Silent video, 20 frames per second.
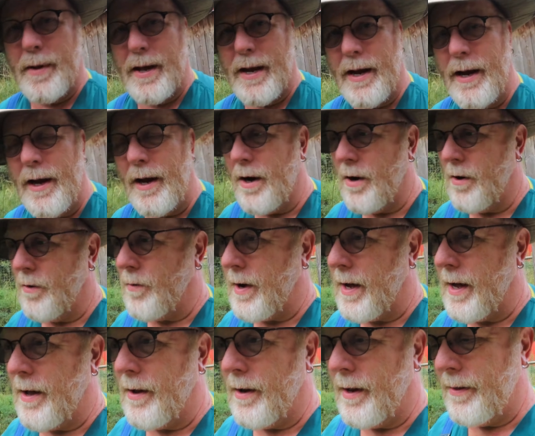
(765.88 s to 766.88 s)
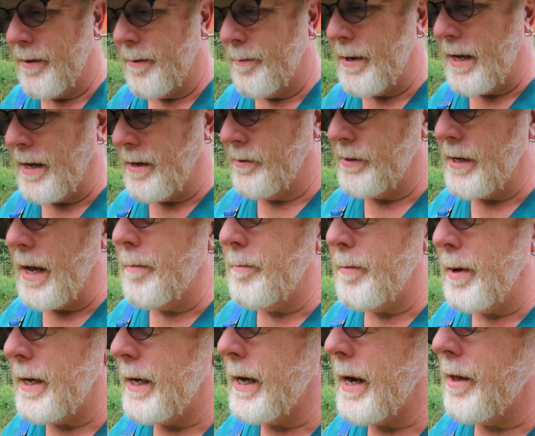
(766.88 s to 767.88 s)
been in here a while, in the same
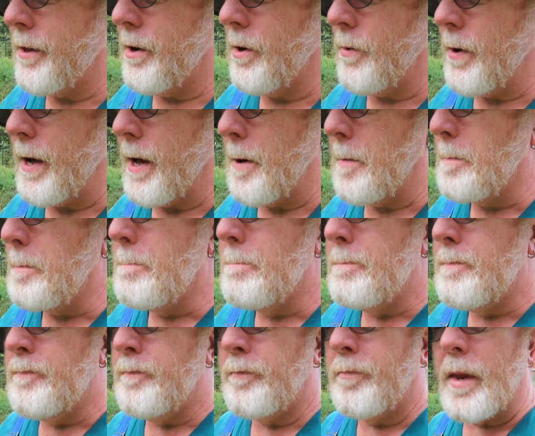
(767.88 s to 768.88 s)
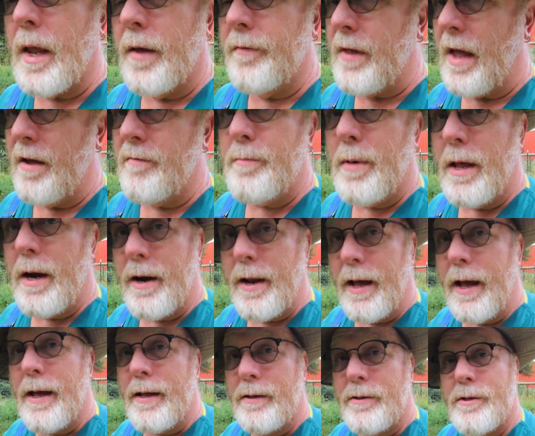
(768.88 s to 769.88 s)
pen together a while. They butted
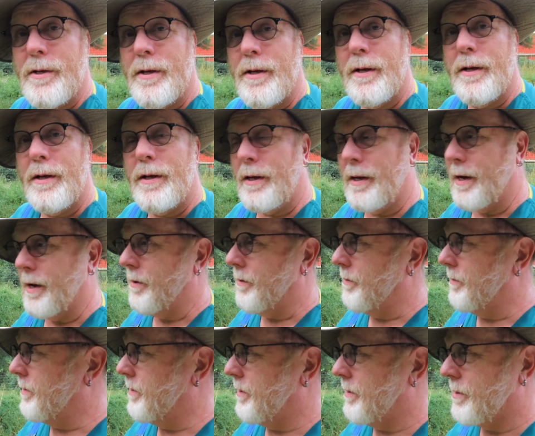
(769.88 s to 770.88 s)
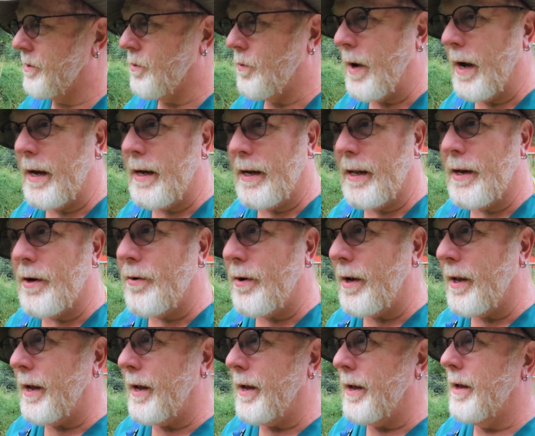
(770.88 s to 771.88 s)
heads, quite
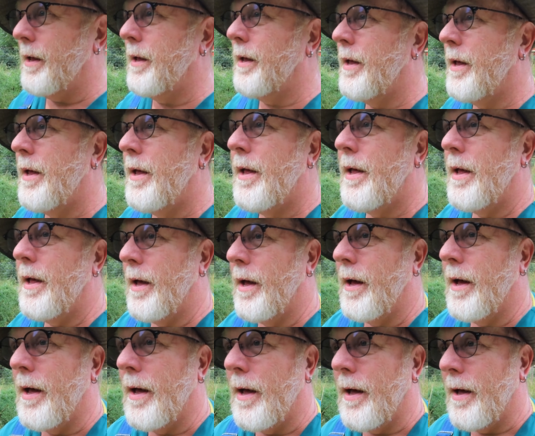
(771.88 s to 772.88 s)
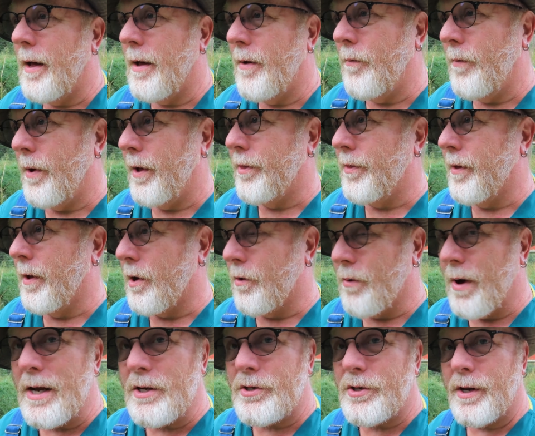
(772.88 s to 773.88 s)
literally, with
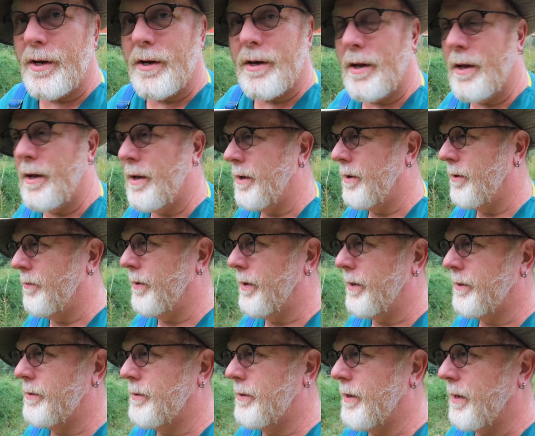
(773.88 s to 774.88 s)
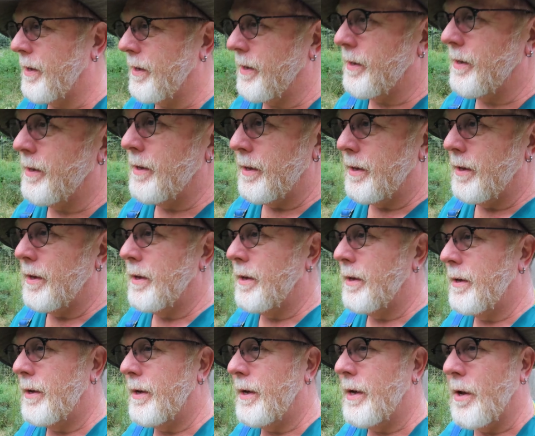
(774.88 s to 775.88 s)
aggression, with
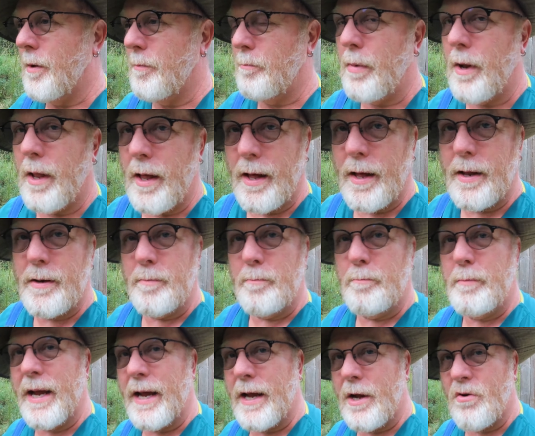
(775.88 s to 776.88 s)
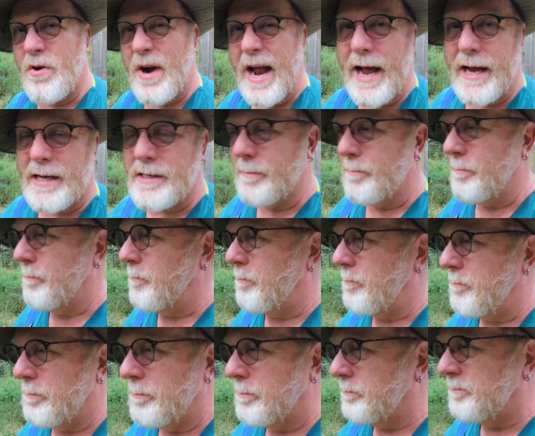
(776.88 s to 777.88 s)
blood and big cracks and
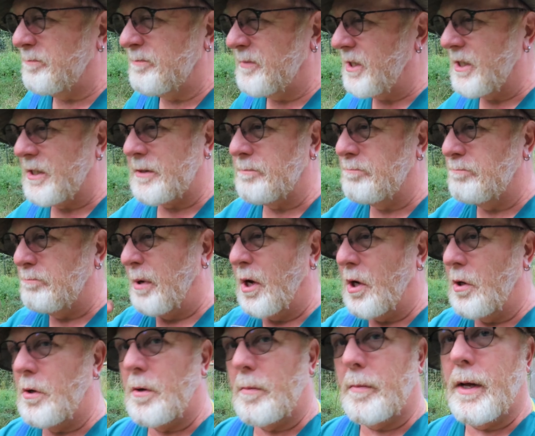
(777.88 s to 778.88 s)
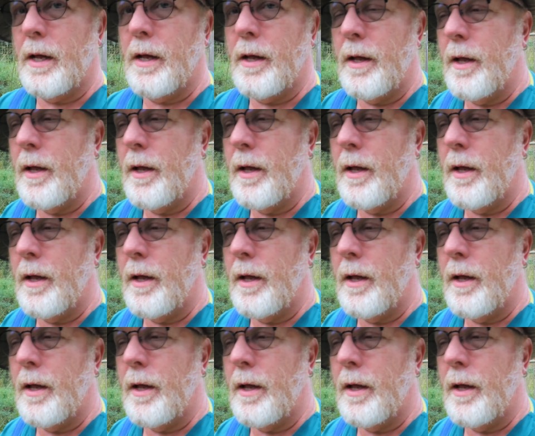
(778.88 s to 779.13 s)
just boom.